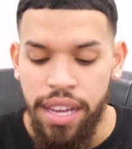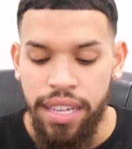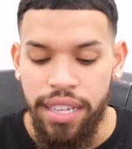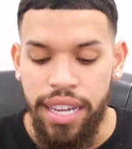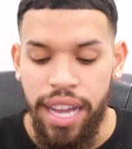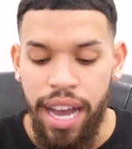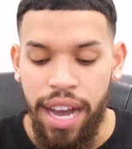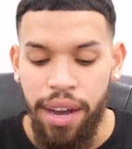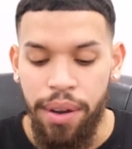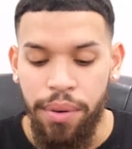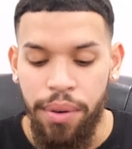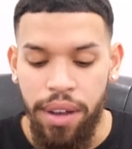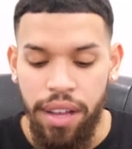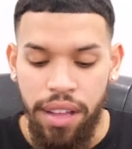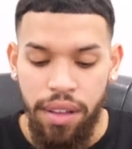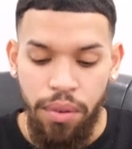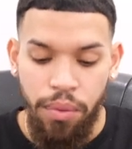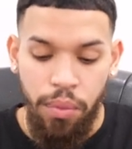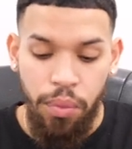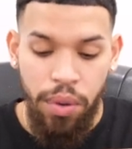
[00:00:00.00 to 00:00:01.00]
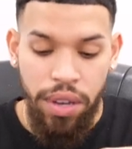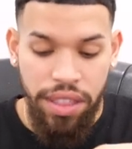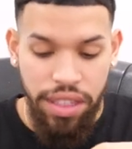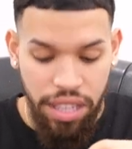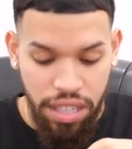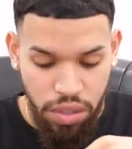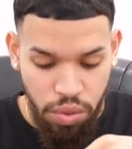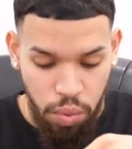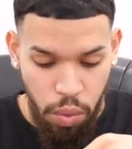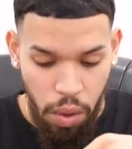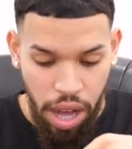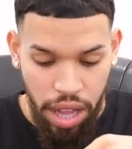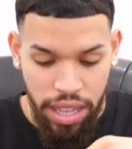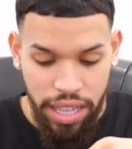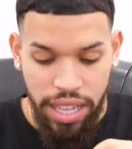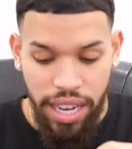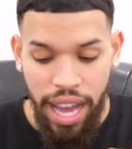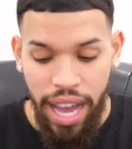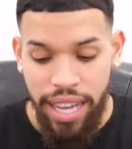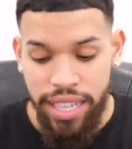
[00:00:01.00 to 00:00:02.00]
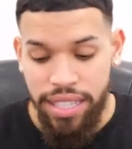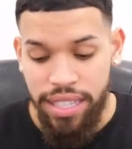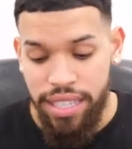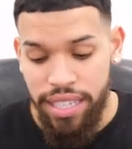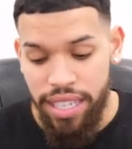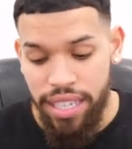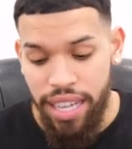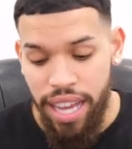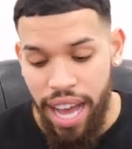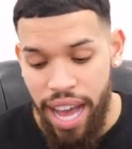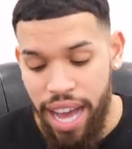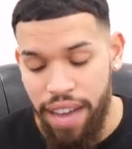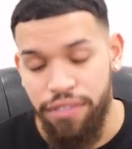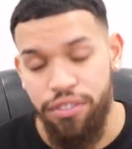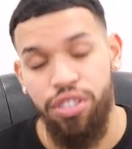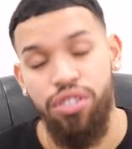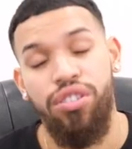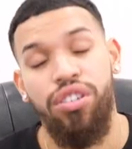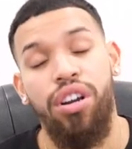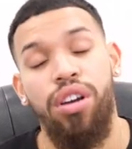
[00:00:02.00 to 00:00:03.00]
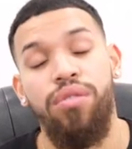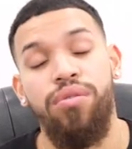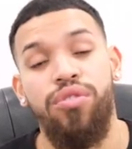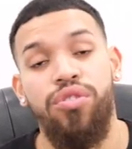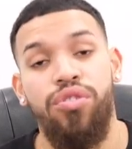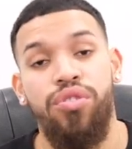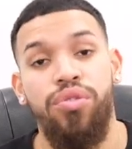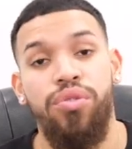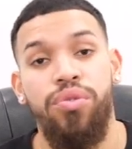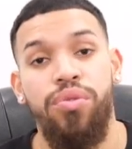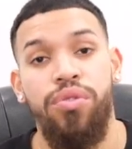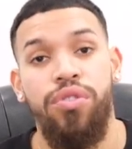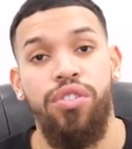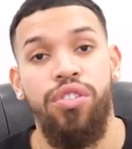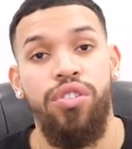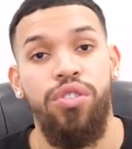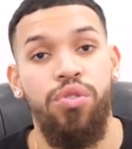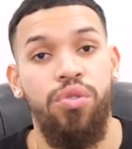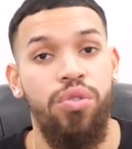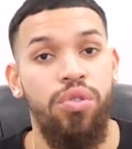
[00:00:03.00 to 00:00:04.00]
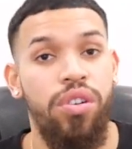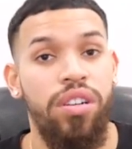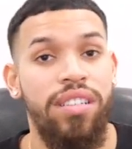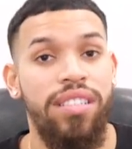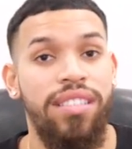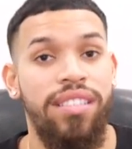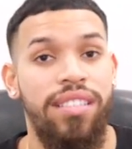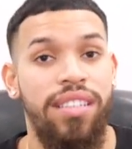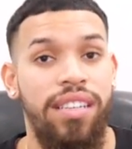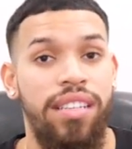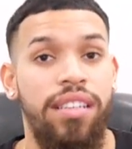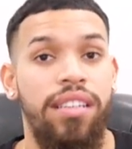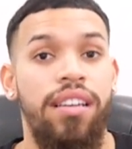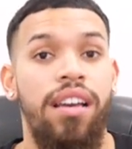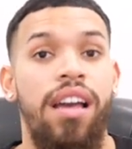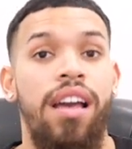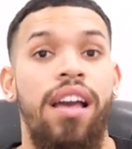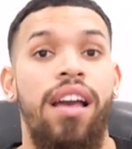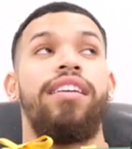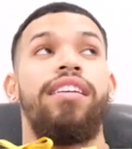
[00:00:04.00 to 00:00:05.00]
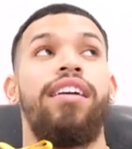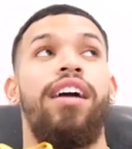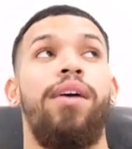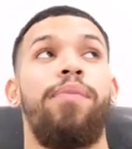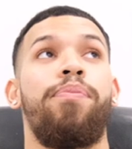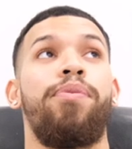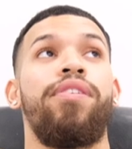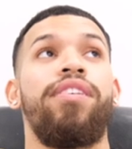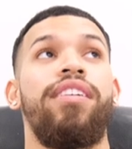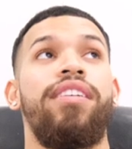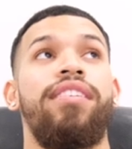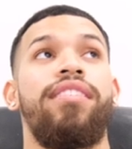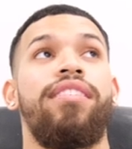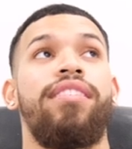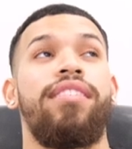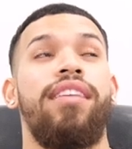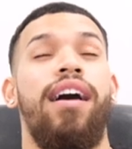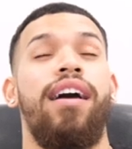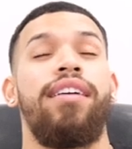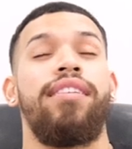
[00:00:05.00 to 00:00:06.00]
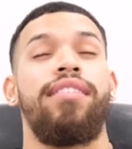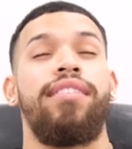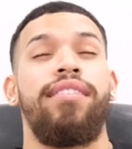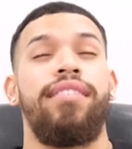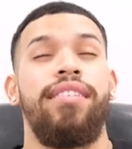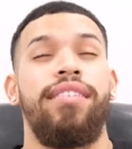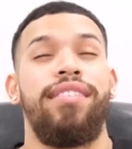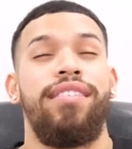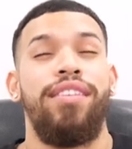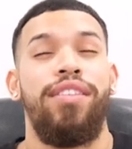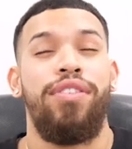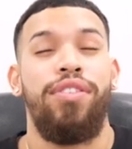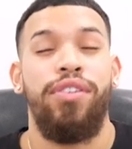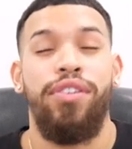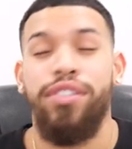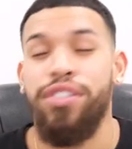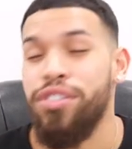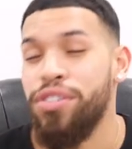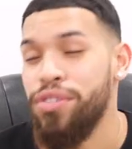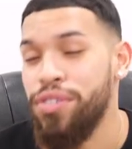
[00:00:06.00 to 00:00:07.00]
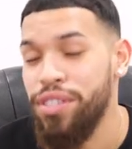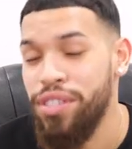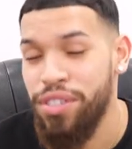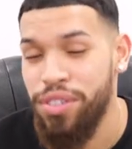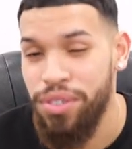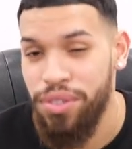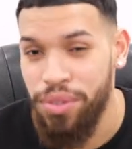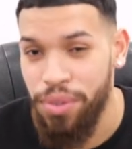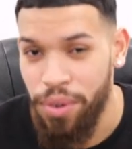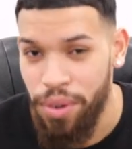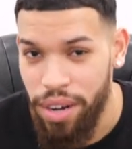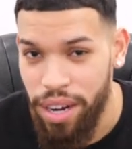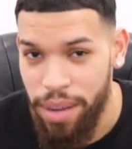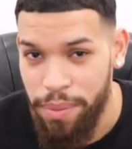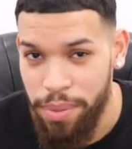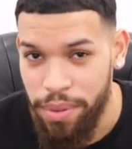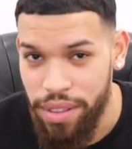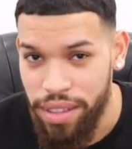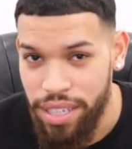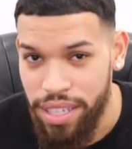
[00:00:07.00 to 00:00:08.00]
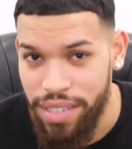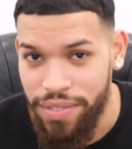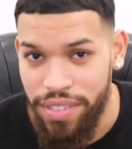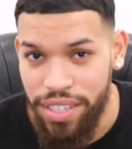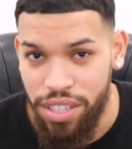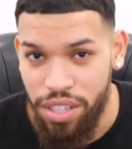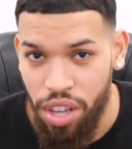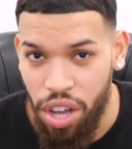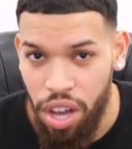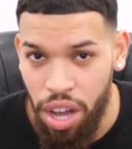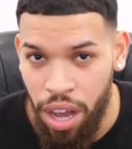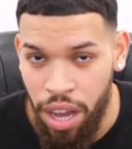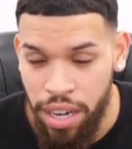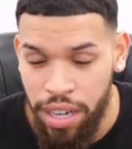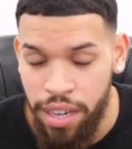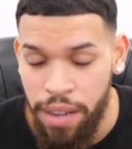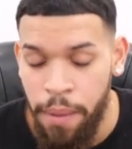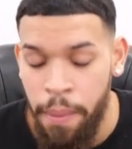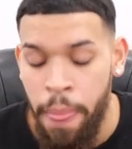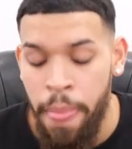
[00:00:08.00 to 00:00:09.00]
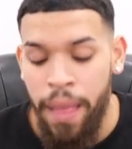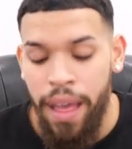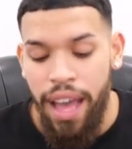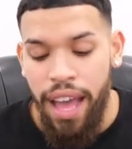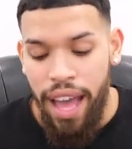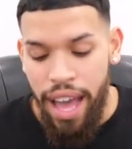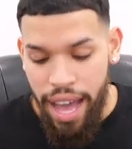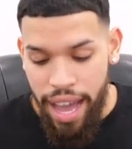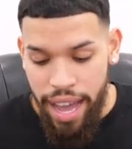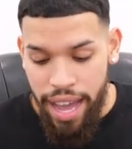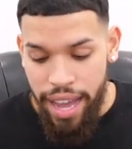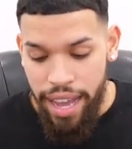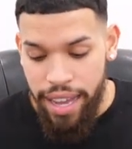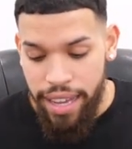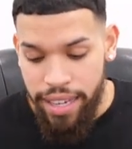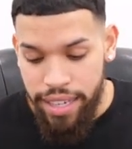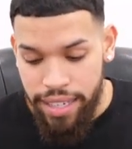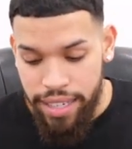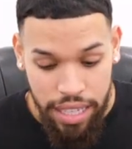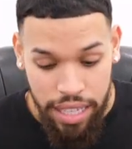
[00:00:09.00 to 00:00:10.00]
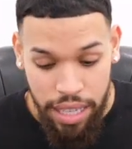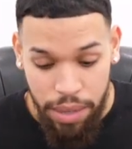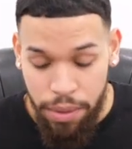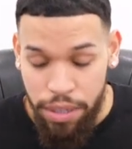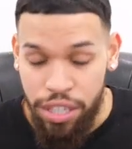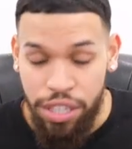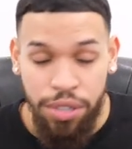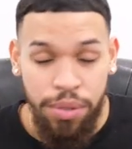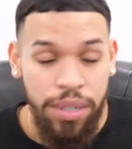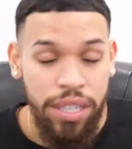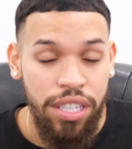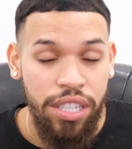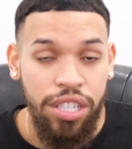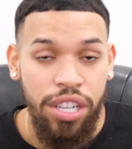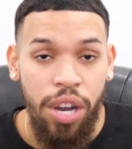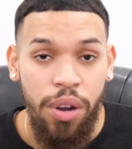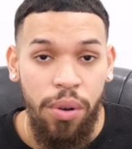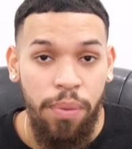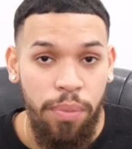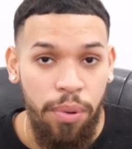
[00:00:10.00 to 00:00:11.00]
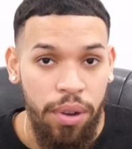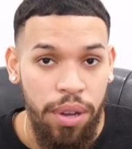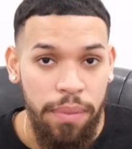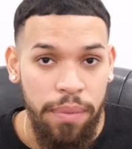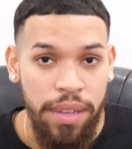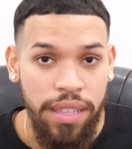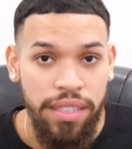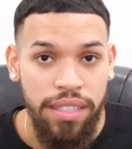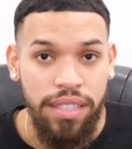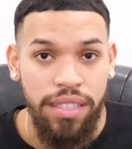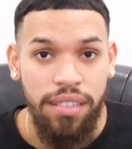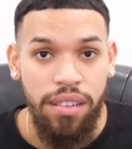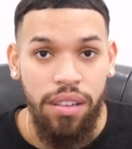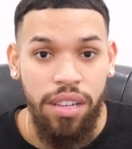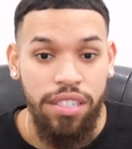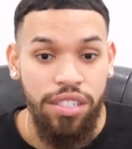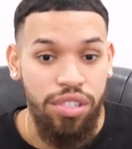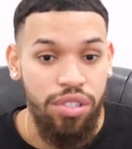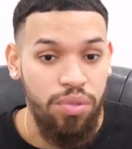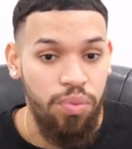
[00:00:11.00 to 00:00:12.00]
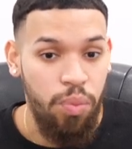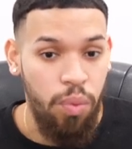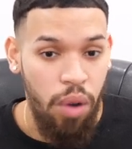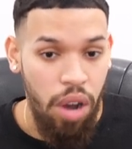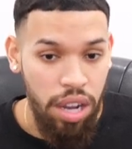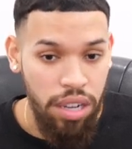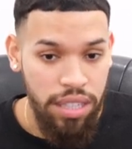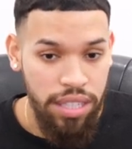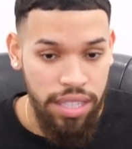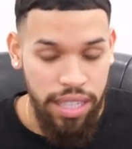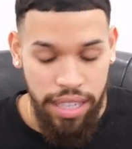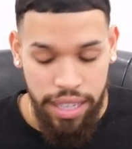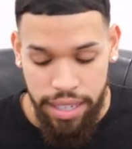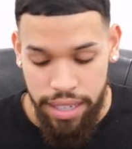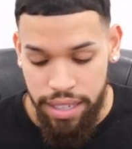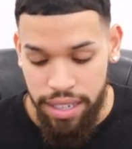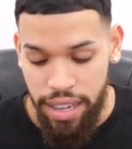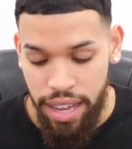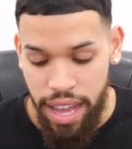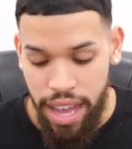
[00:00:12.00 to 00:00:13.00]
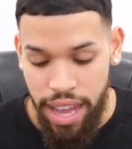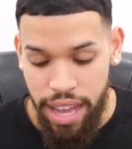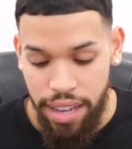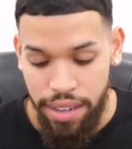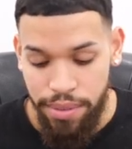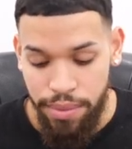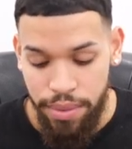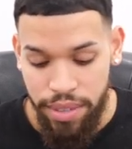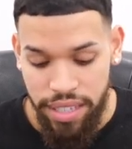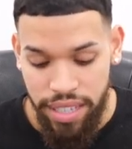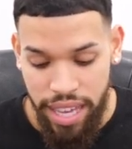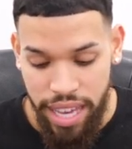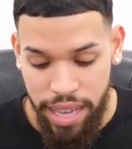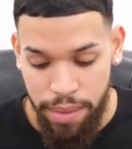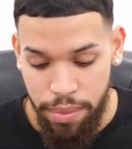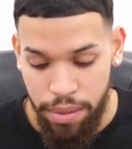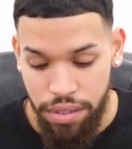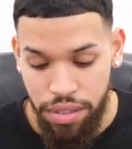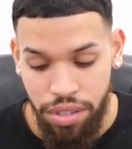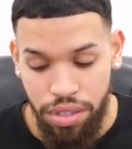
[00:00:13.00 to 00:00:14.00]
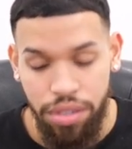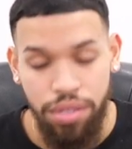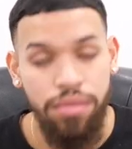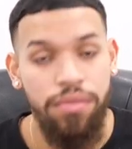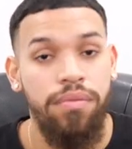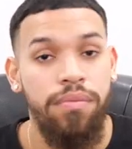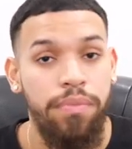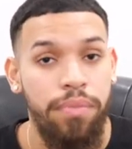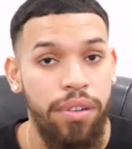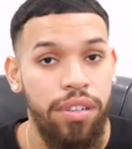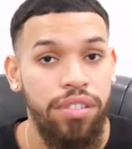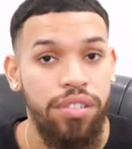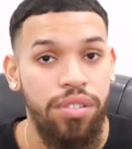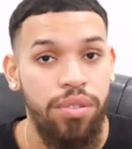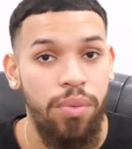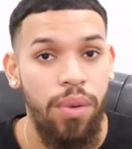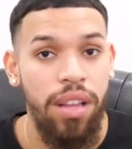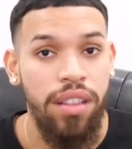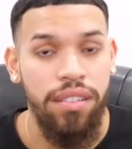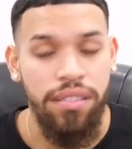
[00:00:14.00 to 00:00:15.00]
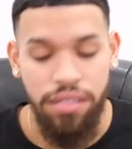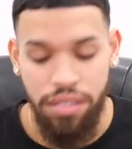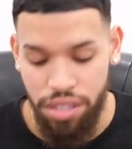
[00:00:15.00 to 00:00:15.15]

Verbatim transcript: Now, with this wallet, I did have to go to the New York City Upper East Side 63rd Street store, I believe it's on. And they were doing no appointments. I just walked in and was able to purchase the wallet.